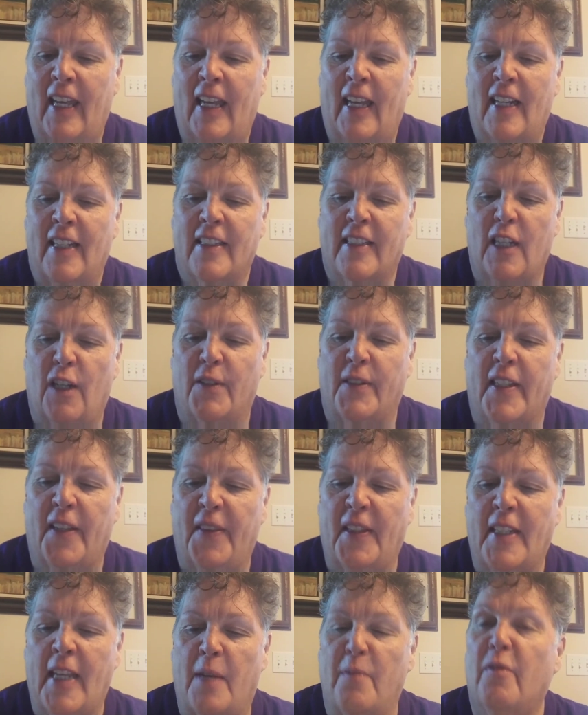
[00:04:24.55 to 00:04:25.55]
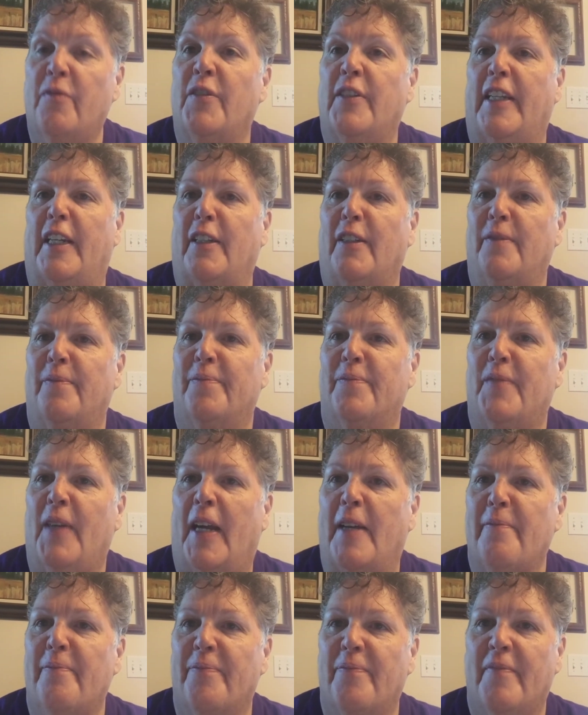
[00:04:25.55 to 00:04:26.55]
So set the table for dinner,
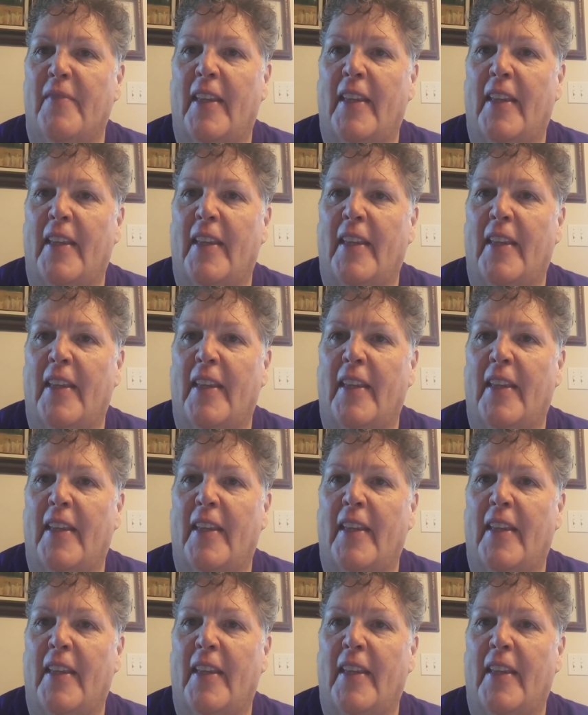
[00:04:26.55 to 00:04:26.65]
right?